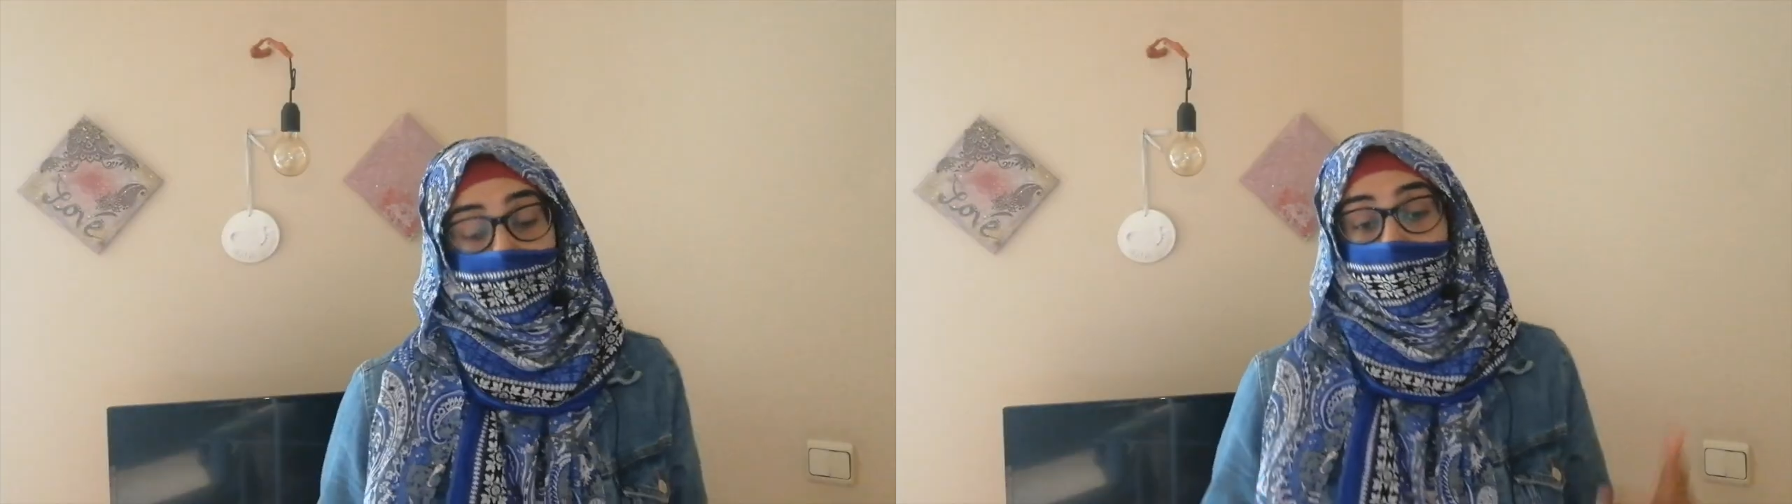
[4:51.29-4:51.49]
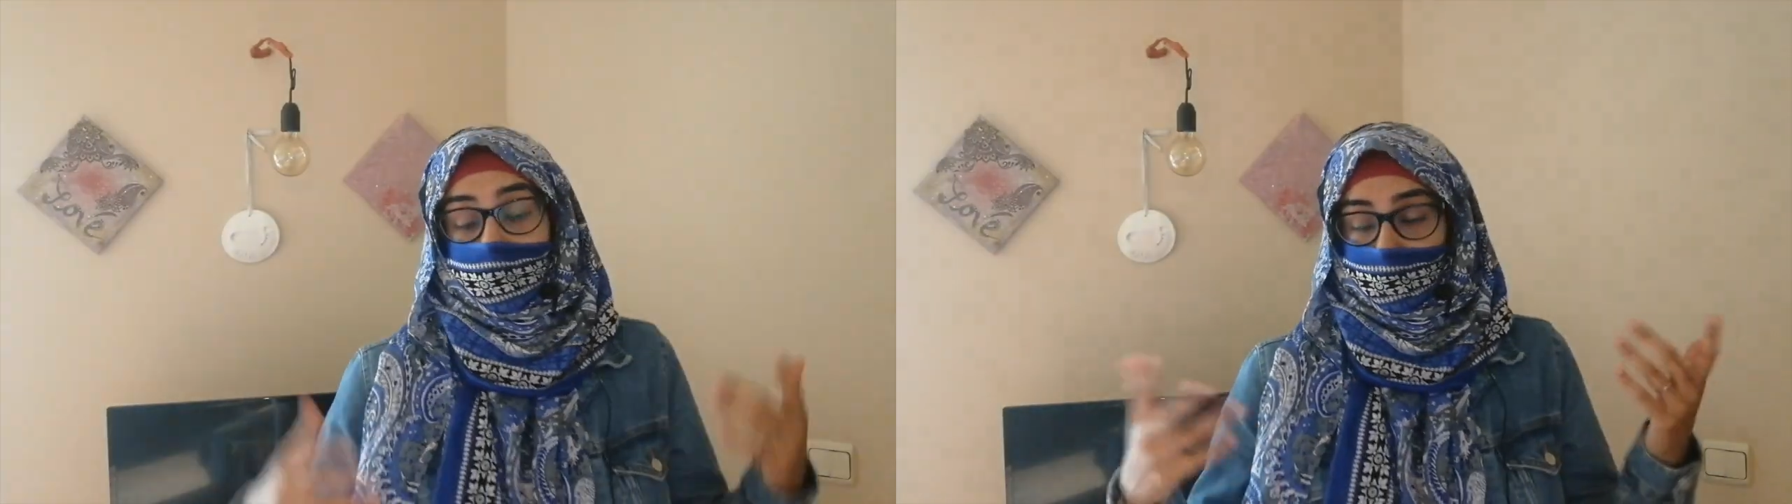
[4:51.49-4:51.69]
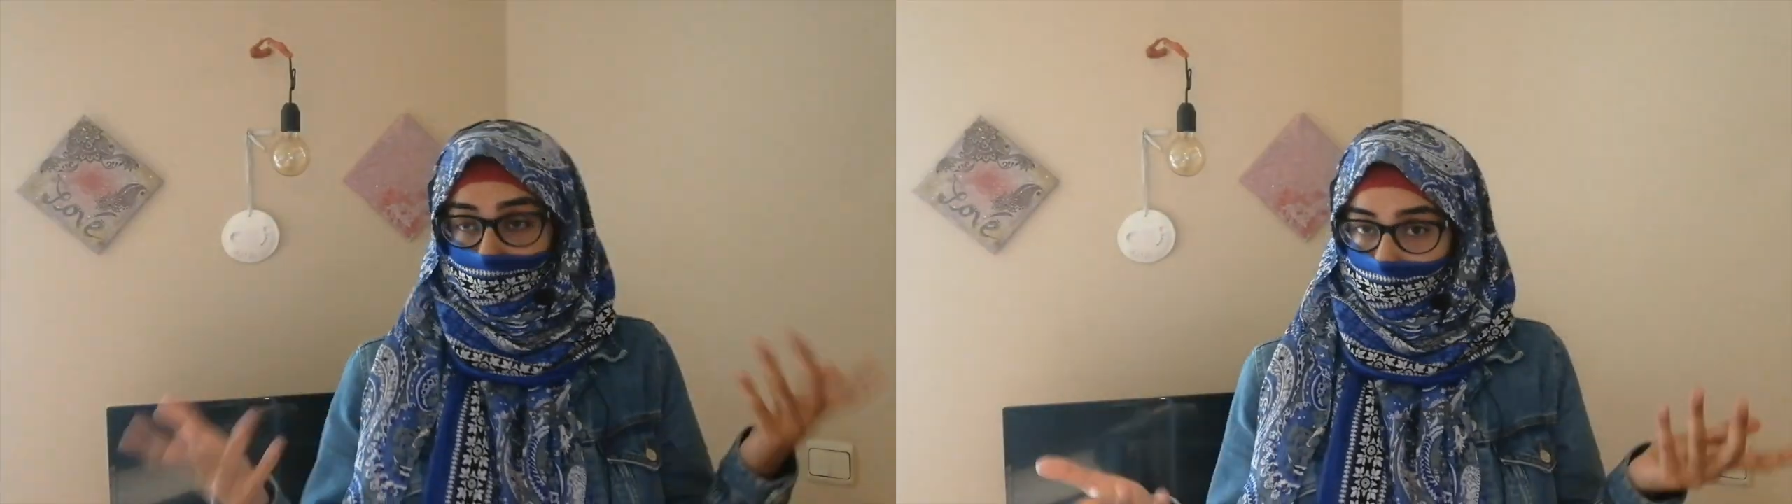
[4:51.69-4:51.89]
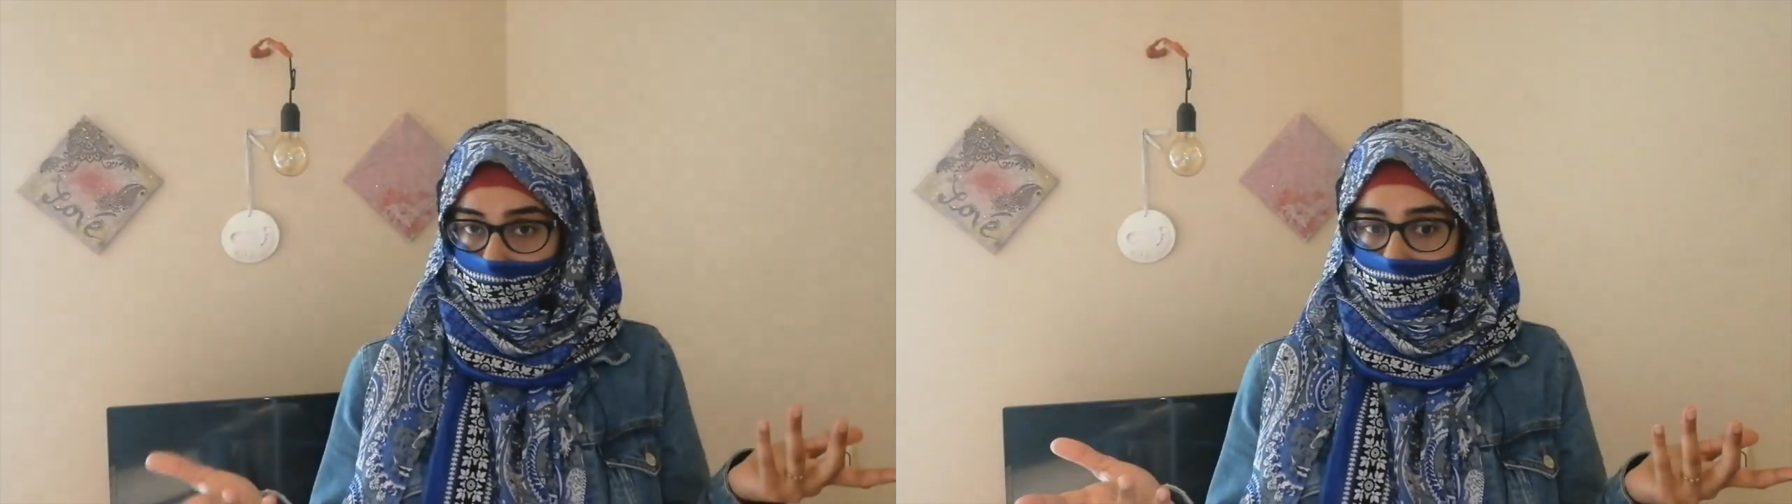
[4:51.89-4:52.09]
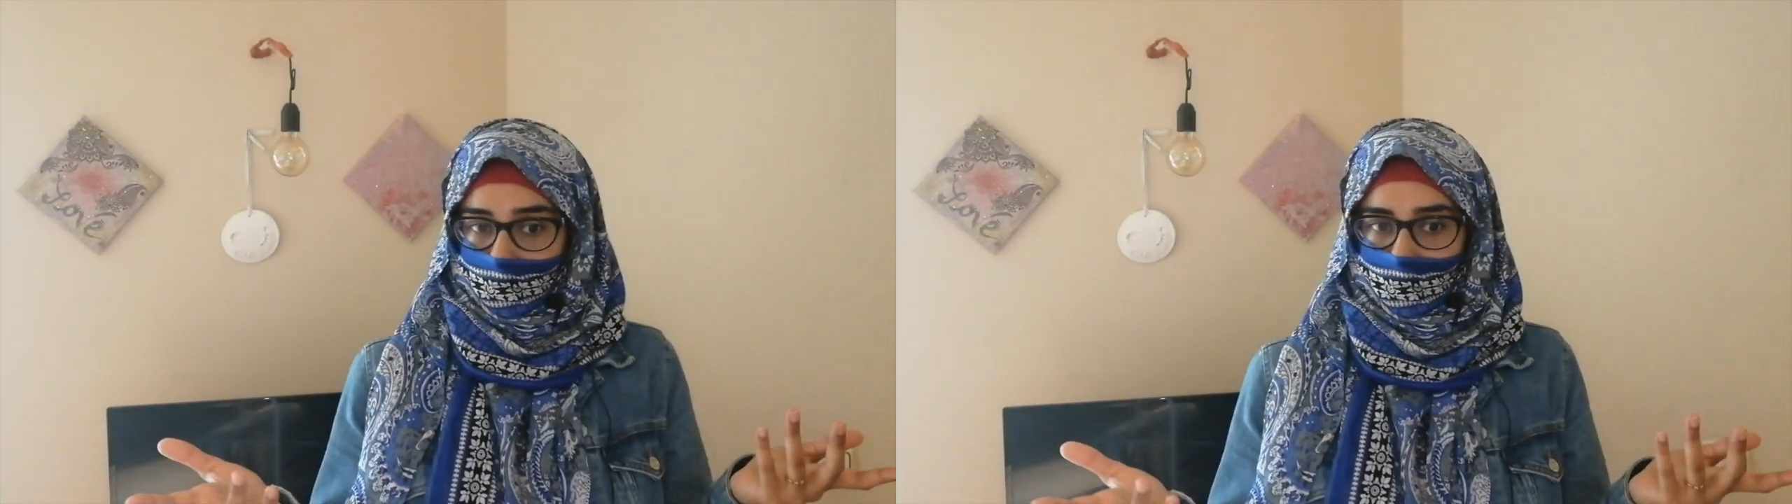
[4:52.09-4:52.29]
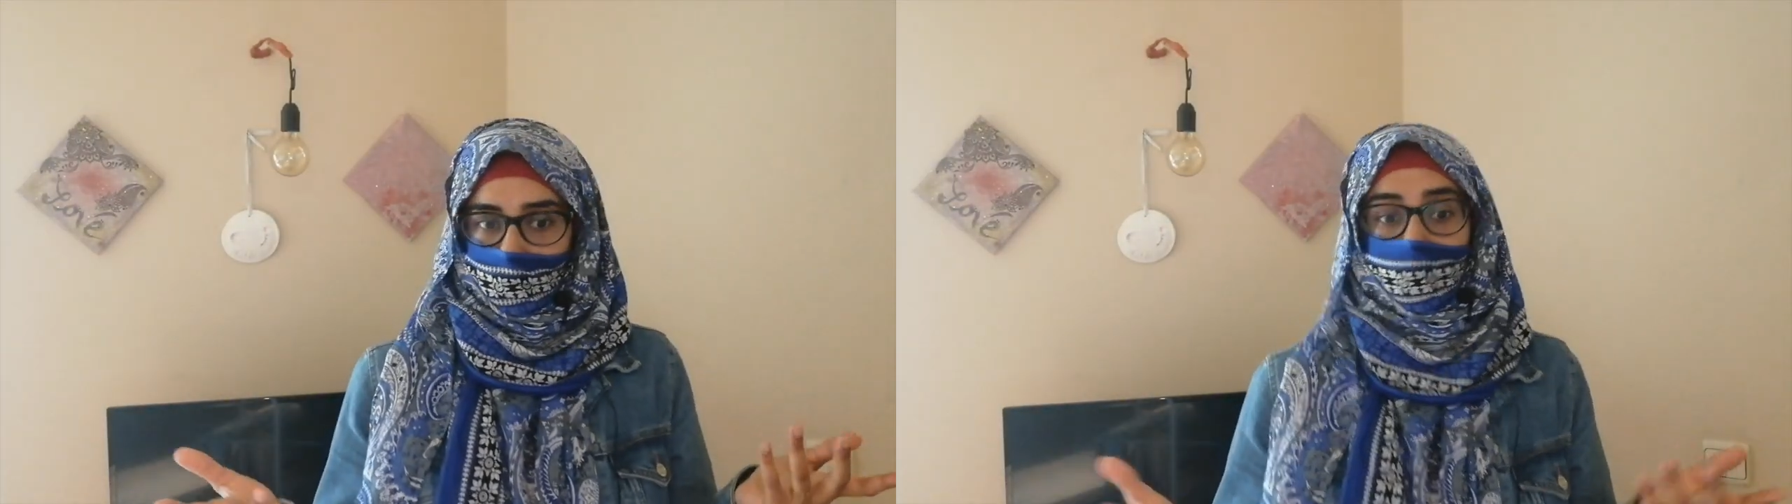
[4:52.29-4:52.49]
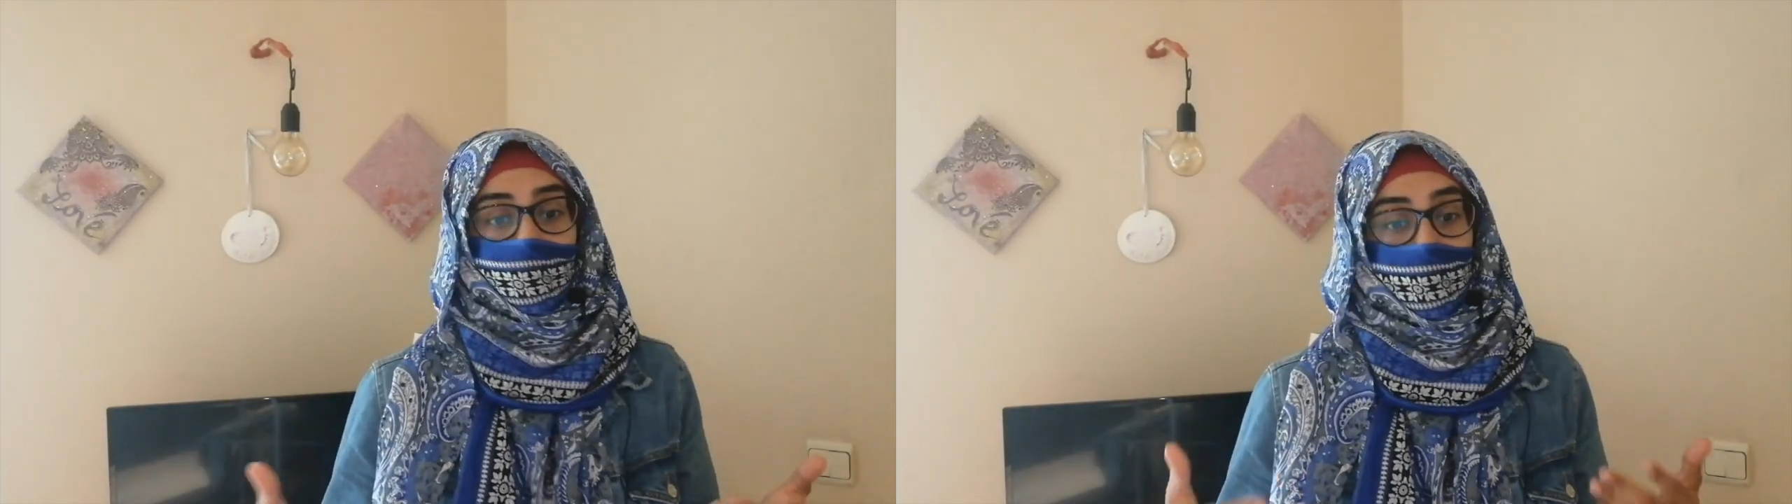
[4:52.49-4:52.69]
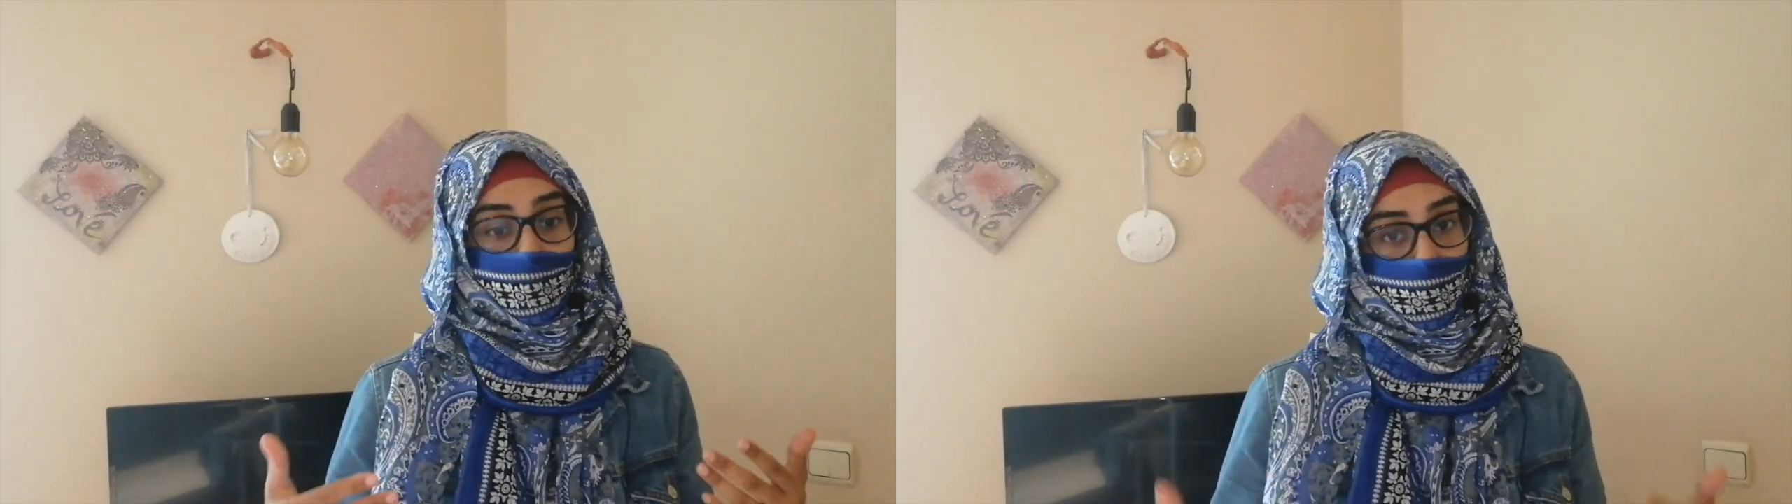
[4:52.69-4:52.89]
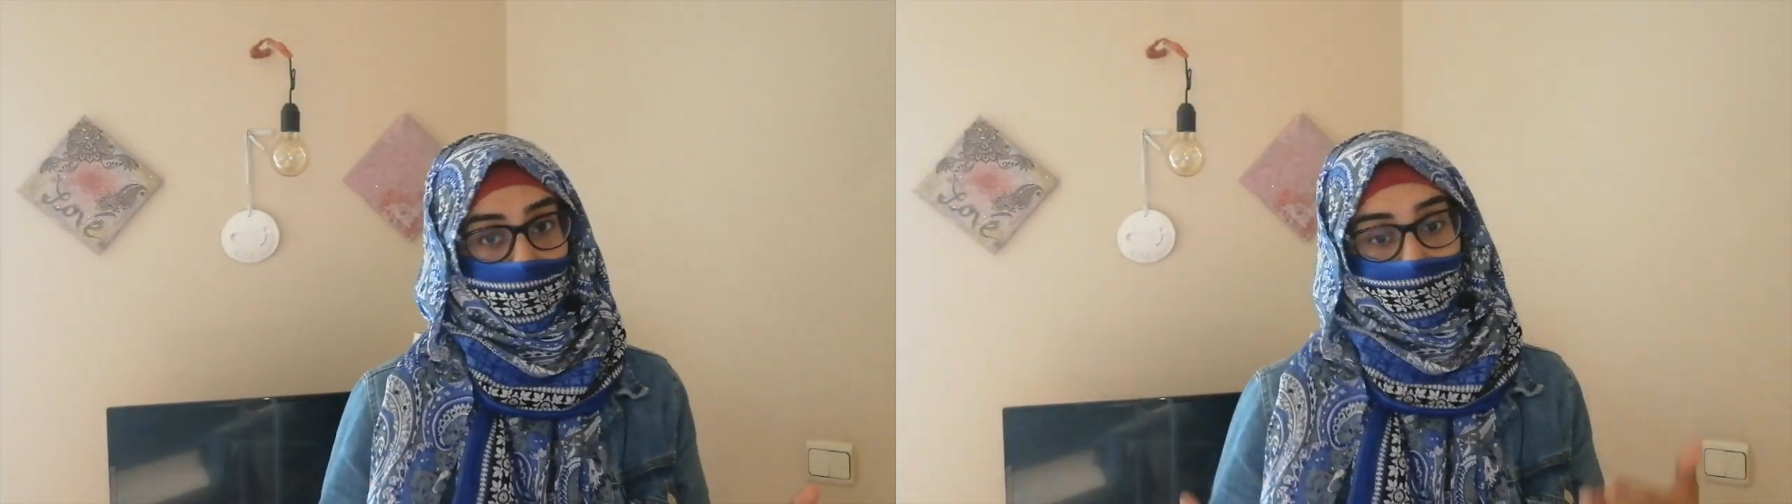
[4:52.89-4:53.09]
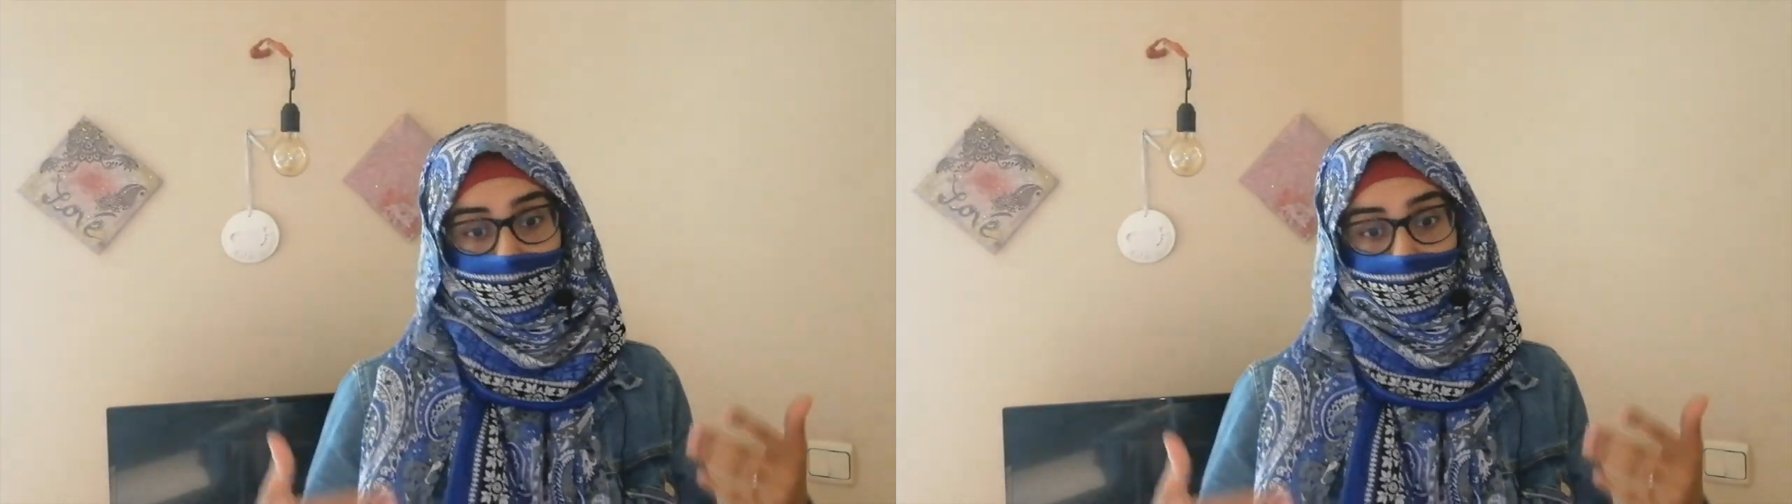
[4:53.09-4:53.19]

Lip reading: And if you need, reward